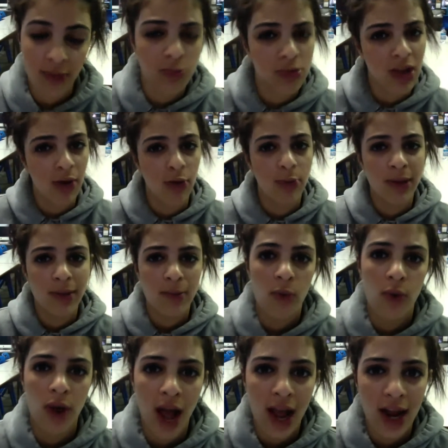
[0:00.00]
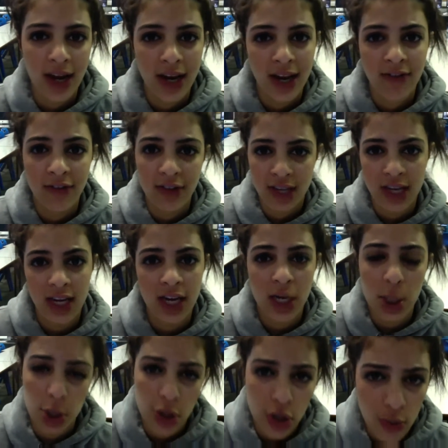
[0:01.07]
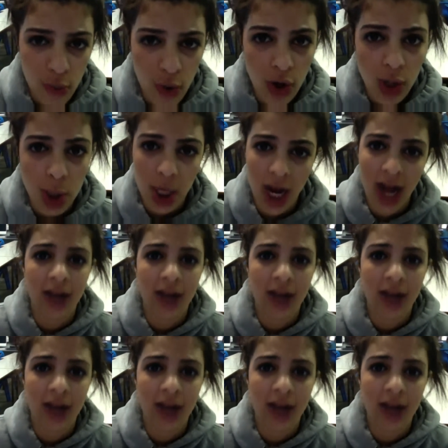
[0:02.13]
That will be more likely for teenagers to watch,